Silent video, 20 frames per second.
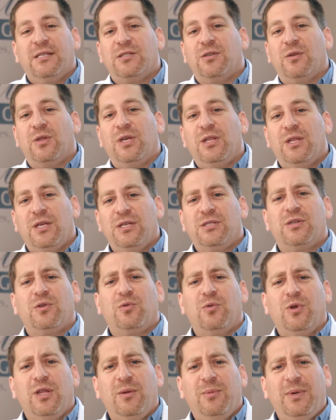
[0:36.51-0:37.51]
So th these
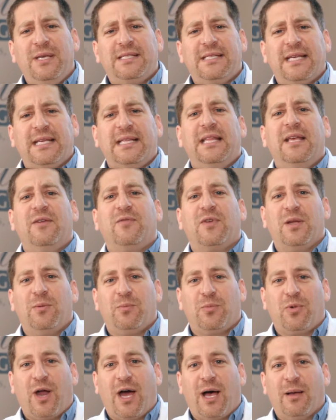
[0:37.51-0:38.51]
could really be
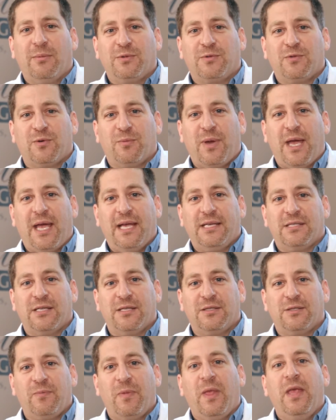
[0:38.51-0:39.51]
significant problems for
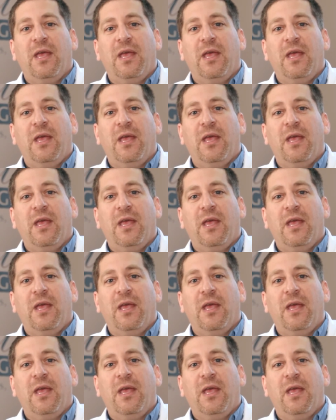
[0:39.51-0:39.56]
patients.